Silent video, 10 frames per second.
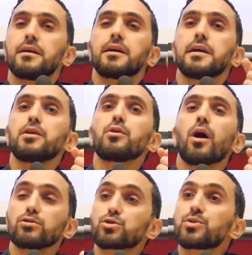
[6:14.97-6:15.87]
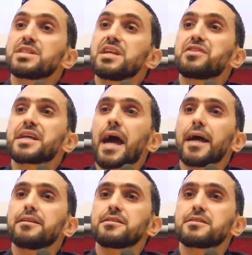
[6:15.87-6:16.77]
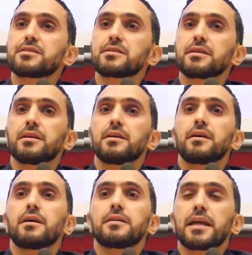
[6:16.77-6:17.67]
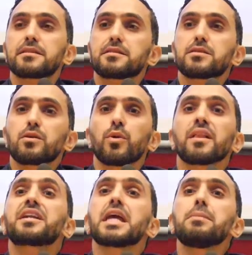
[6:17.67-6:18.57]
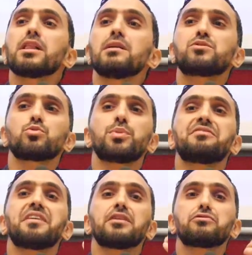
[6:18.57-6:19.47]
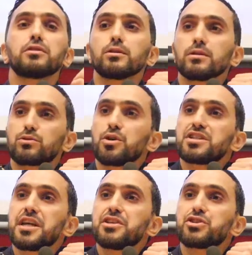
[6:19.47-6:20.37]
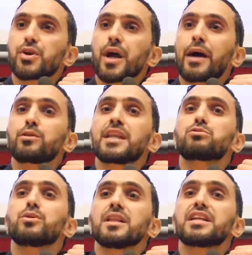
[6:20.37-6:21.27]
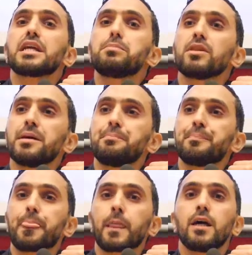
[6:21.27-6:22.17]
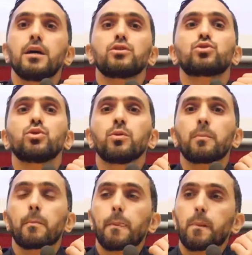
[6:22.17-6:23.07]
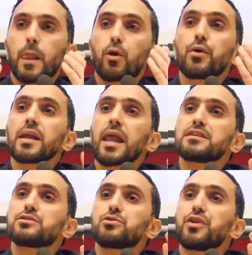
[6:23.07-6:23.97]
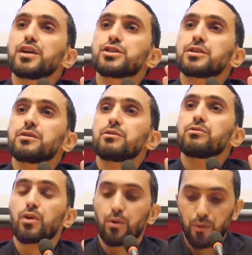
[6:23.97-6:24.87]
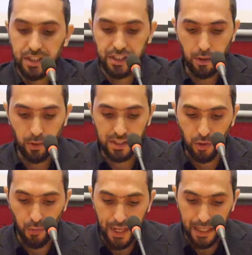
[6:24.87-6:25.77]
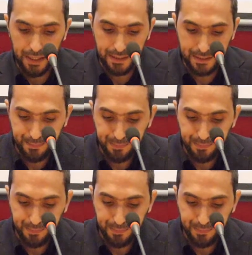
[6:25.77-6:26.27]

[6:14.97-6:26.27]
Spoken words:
He also received the guidance that will enable him to be faithful to his nature, and that will enable him to realize the function for which he was created.